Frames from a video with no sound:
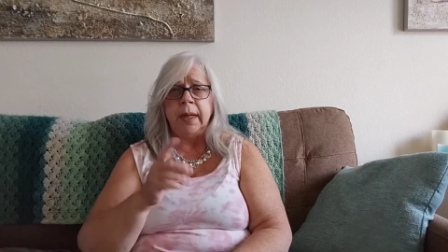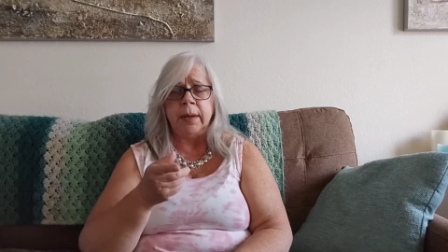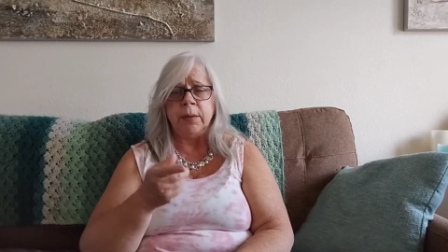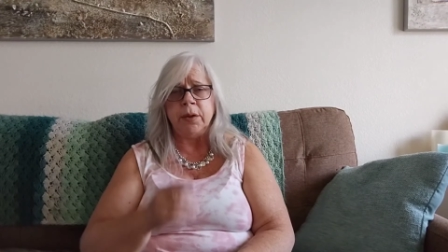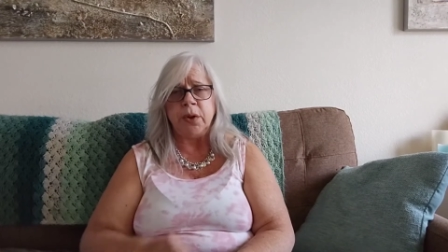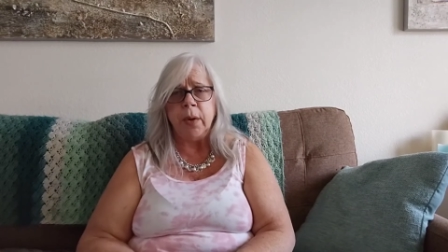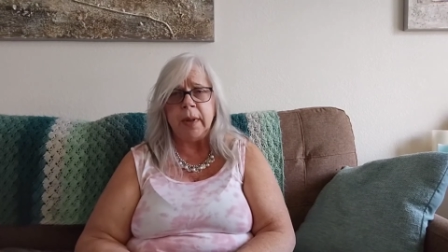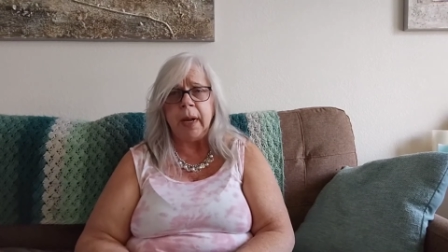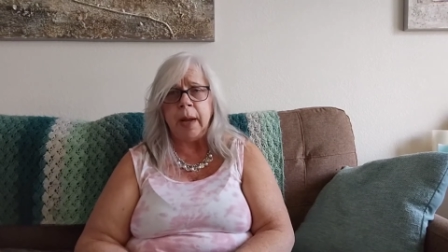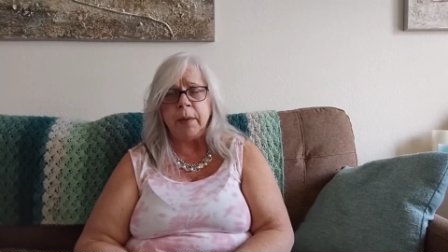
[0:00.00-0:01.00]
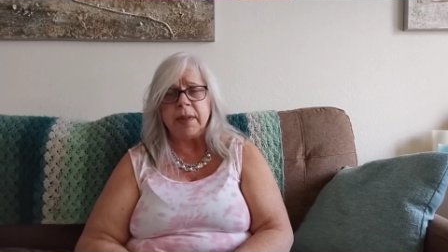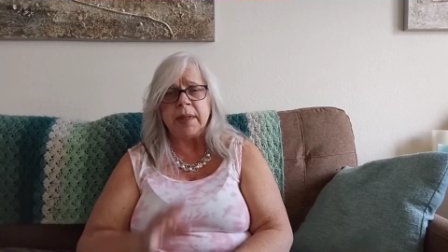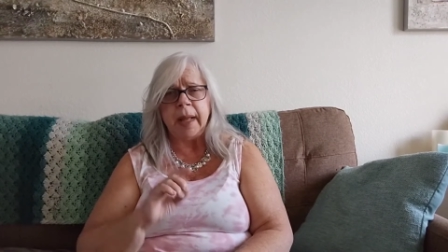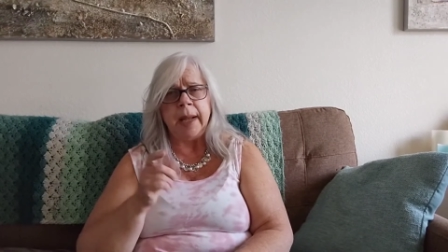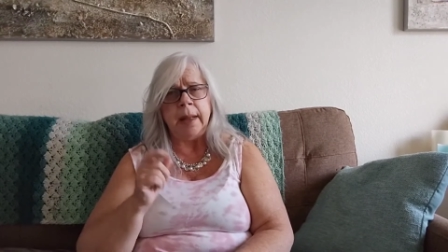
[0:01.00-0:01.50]
It was showing that I was
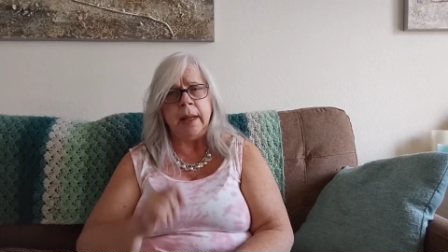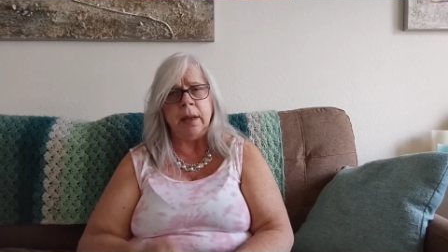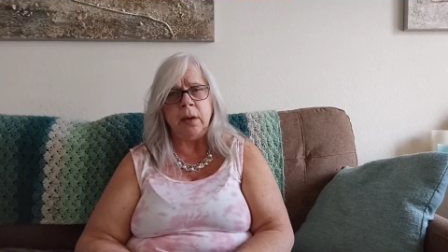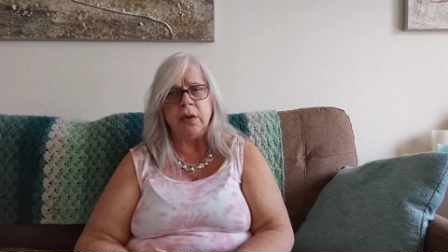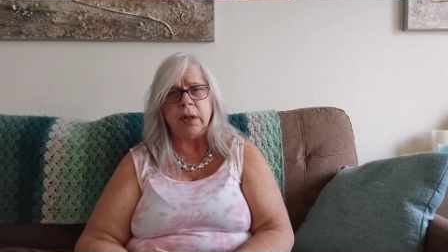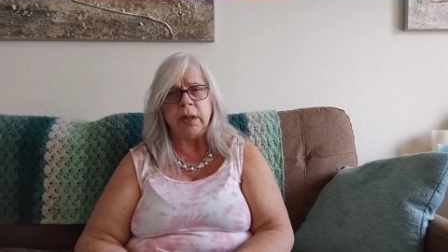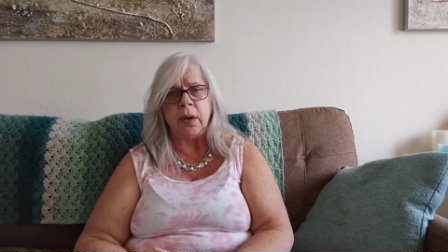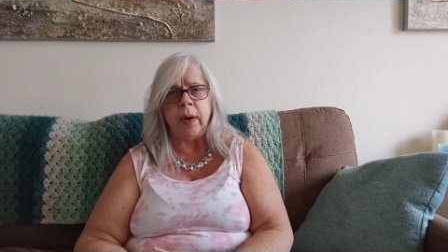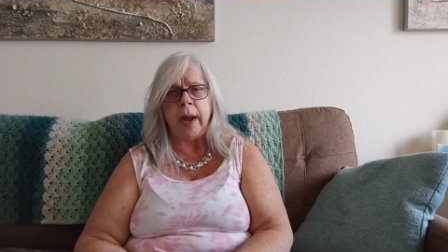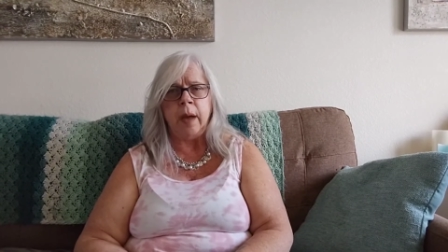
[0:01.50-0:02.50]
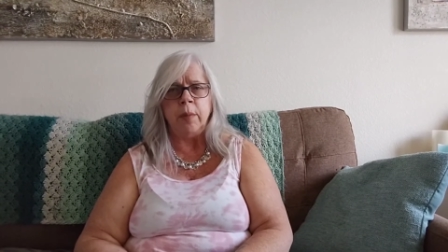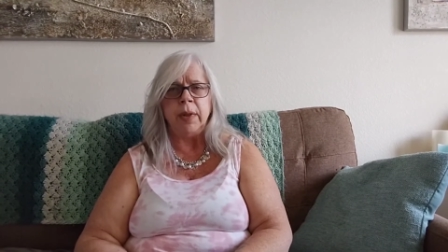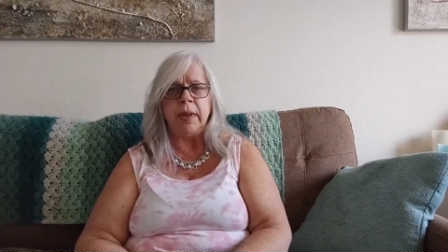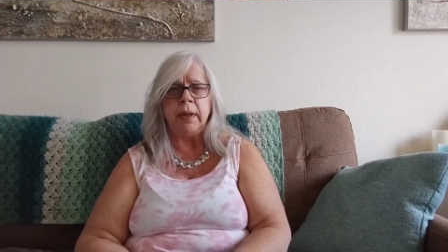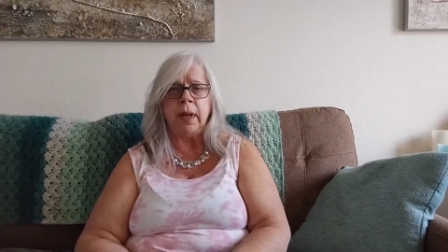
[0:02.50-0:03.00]
slightly allergic to crab,
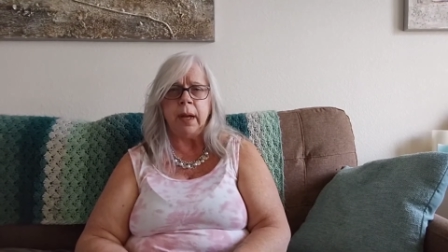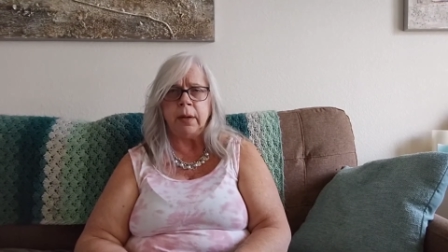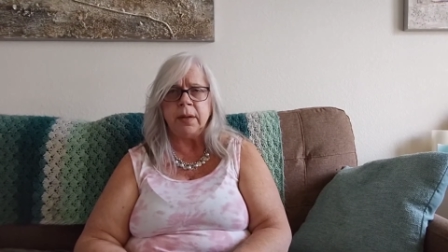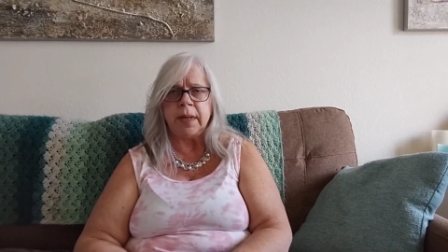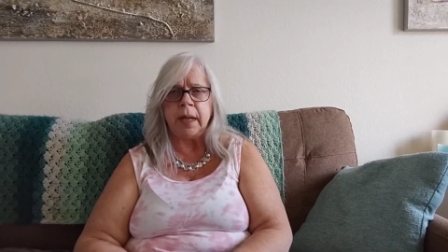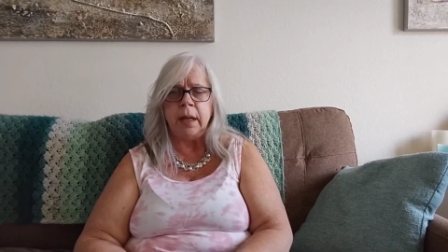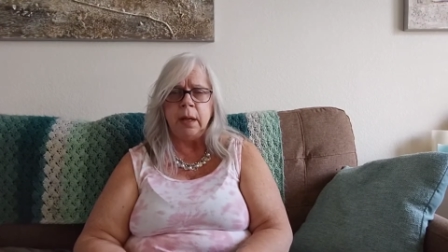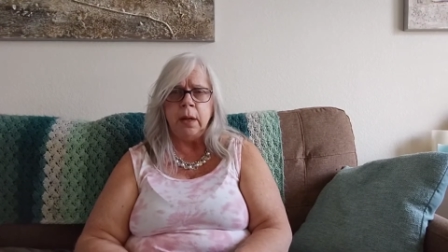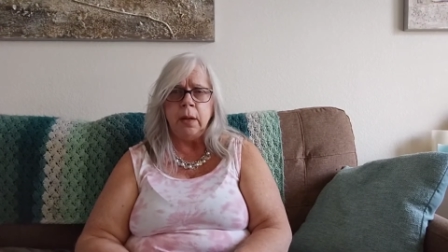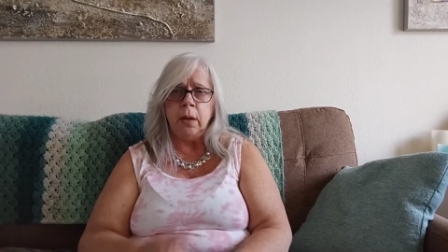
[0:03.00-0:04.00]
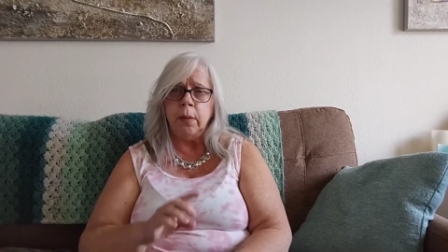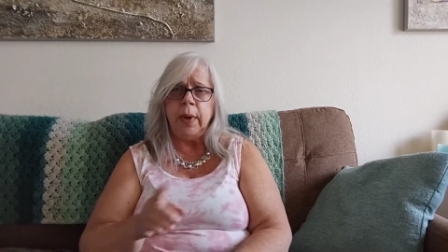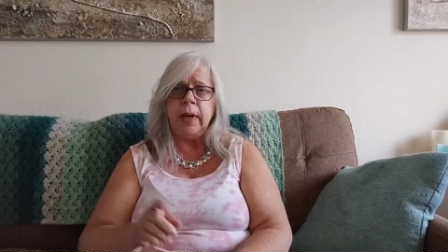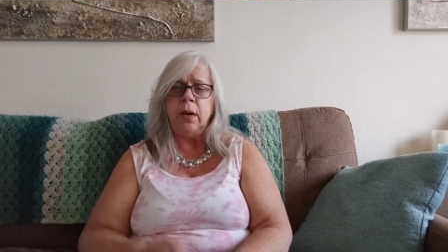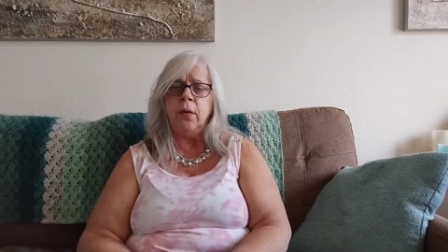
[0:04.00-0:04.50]
but the doctor said the only
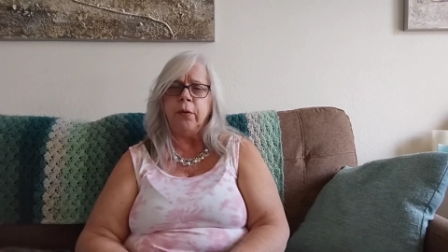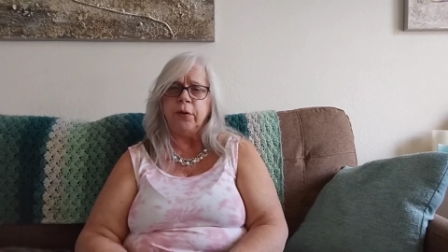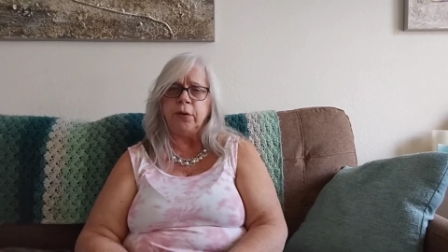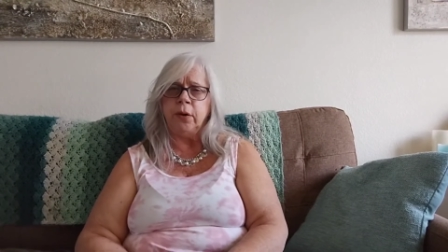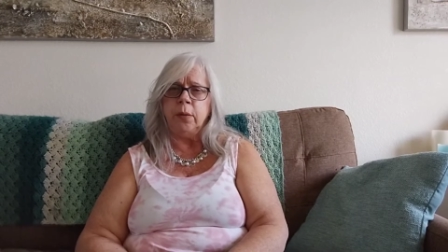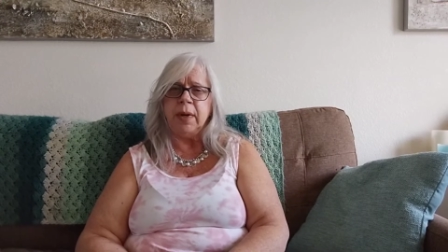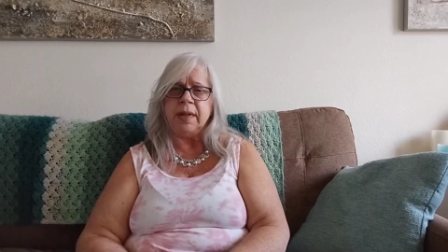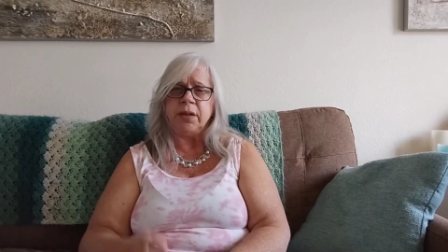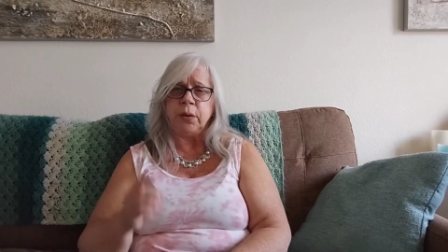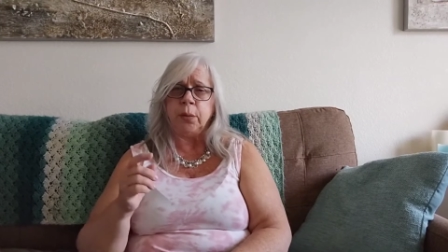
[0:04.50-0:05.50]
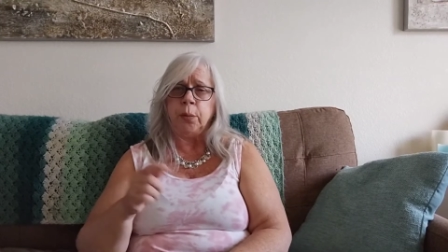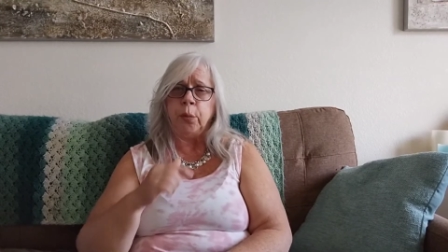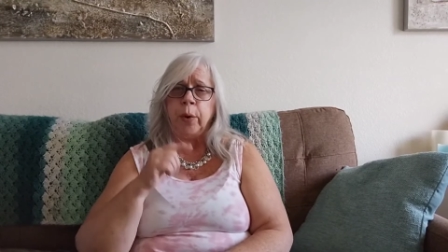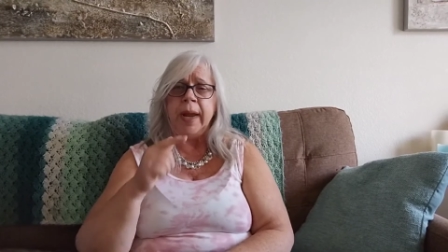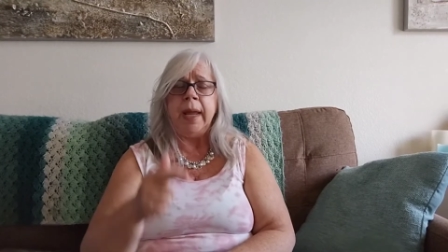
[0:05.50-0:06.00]
way to know for sure was to
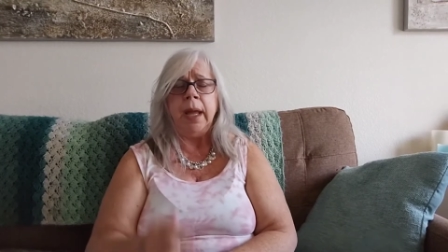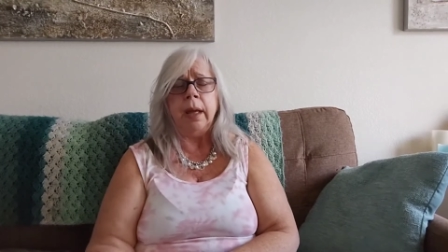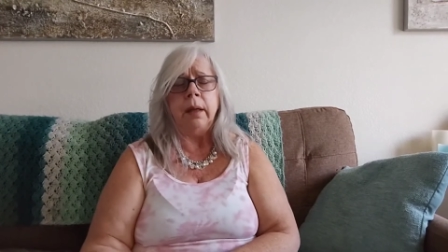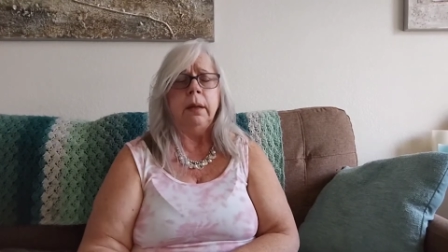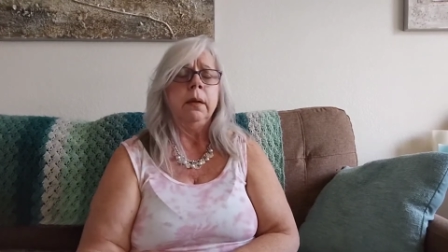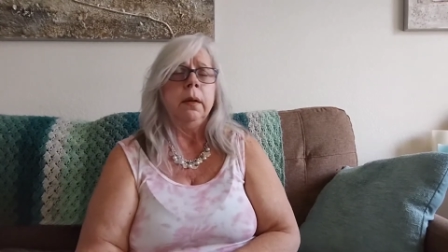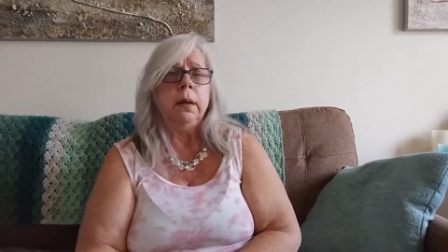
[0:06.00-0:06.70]
bring in